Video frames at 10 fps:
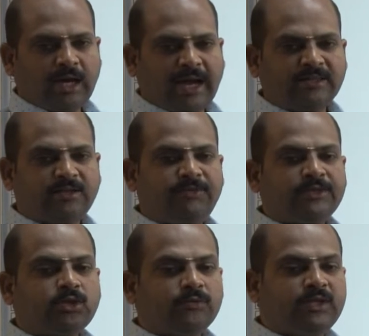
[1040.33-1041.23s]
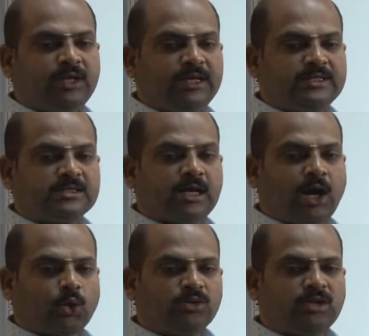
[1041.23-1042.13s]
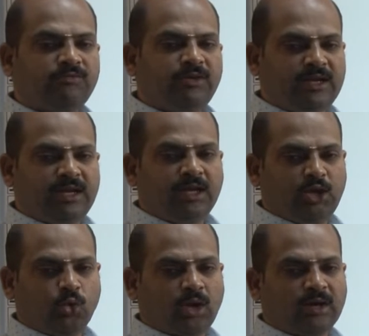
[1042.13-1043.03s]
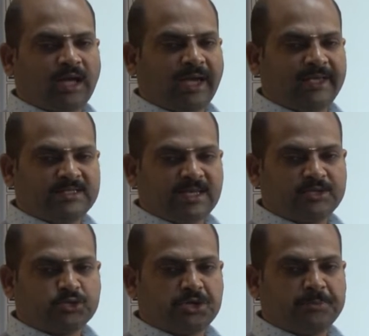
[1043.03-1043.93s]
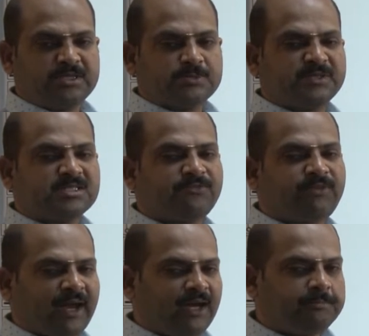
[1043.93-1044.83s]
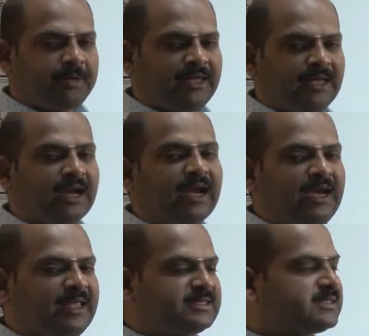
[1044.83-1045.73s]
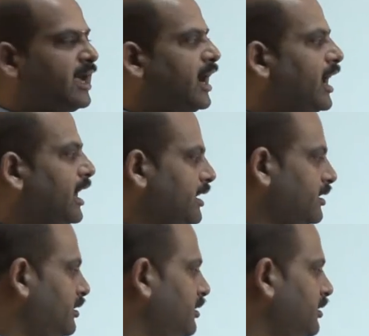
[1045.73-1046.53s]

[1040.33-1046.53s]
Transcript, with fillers: And the width of the region around the winning neuron ij is going to be specified by a radius r